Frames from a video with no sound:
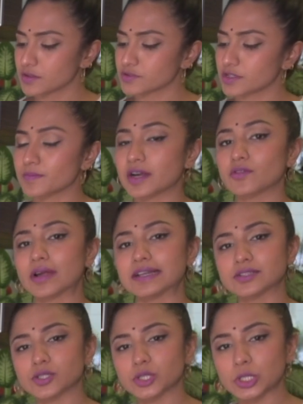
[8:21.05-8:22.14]
so that my
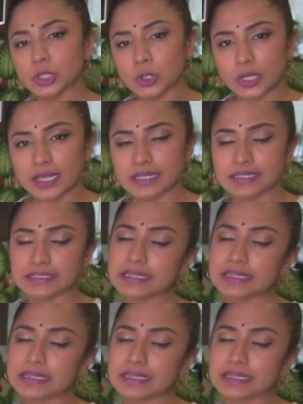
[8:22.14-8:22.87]
rice could cook in its